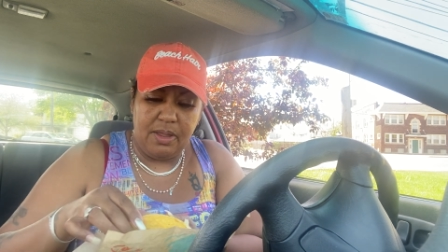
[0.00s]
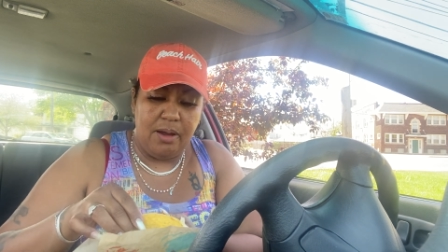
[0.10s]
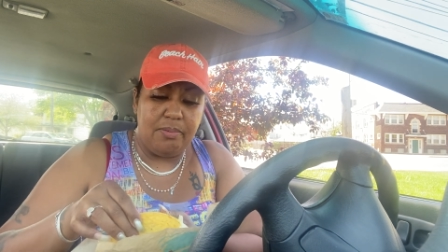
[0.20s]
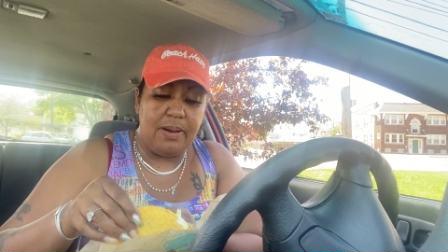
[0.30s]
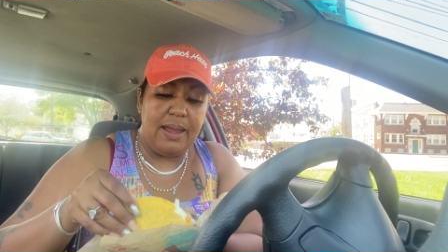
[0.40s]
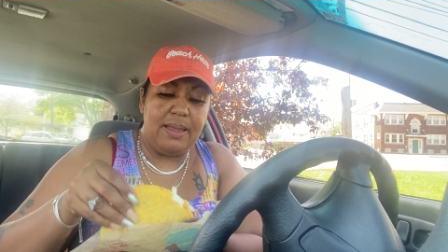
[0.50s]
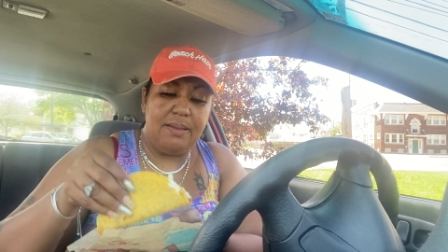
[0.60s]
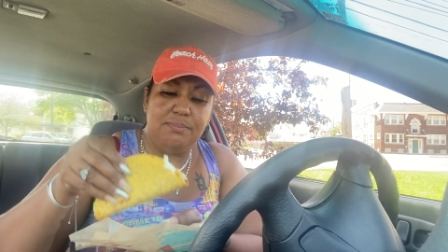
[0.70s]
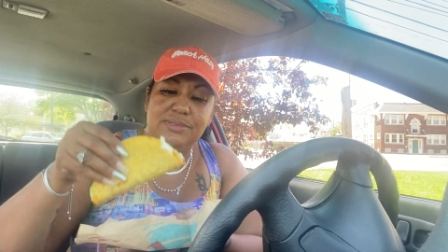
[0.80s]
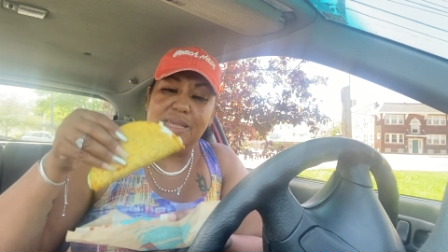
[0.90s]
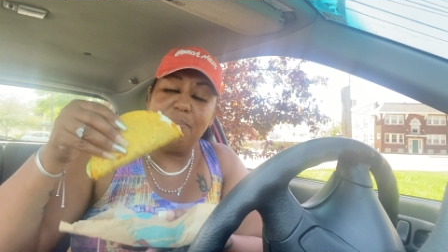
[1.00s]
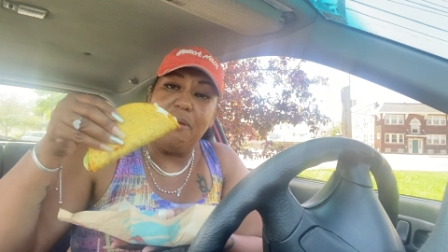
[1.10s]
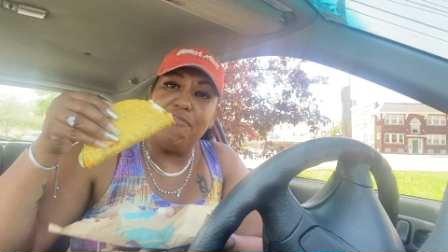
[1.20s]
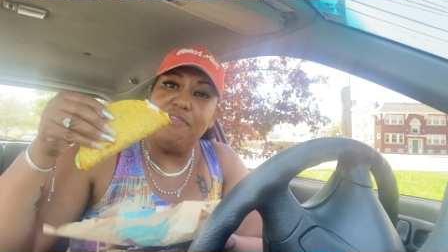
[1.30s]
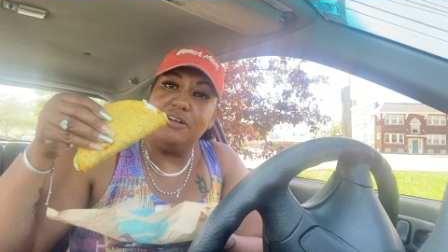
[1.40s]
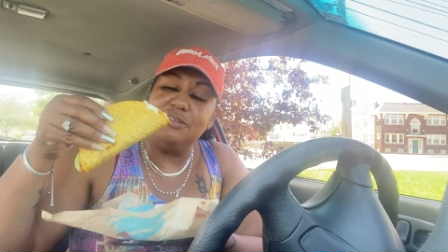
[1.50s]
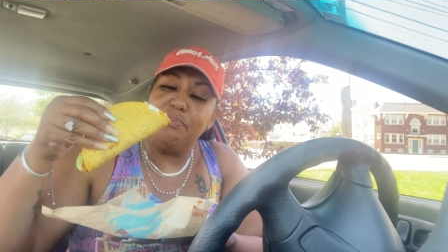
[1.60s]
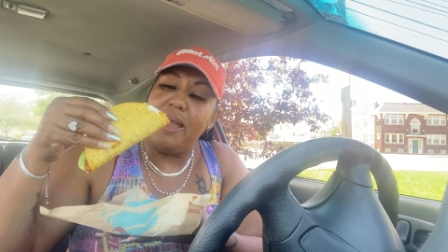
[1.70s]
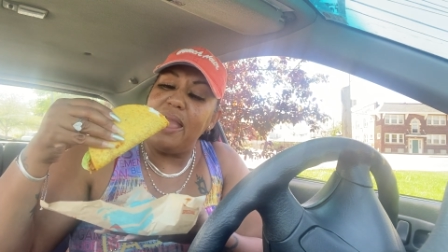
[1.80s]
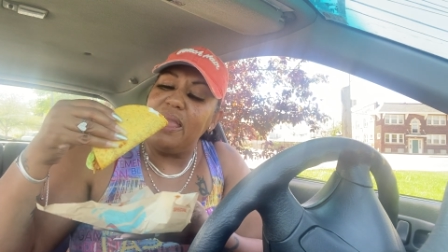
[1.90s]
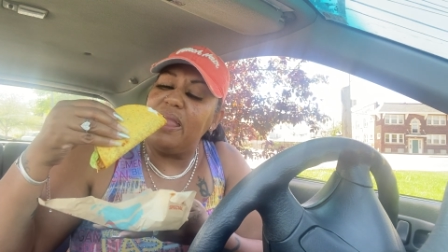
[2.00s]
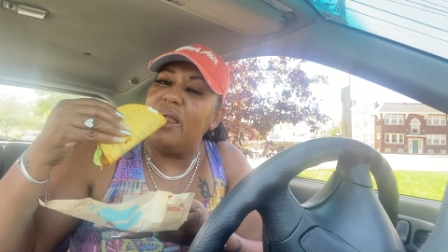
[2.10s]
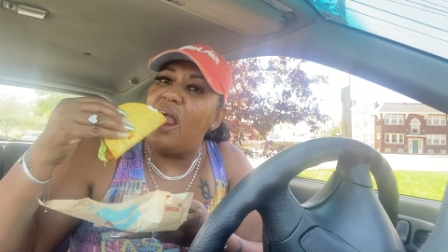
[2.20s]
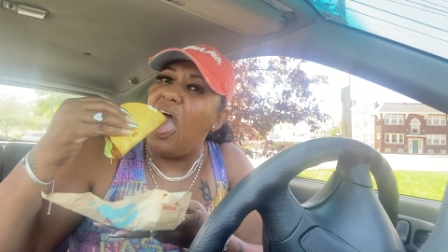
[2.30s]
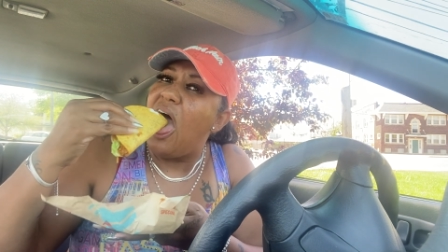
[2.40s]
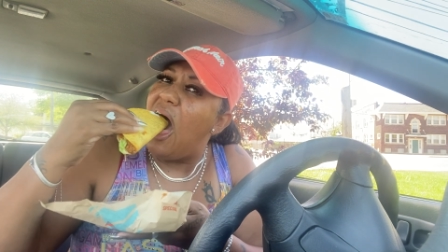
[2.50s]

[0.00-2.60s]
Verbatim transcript: All right, I'm gonna take my first bite here.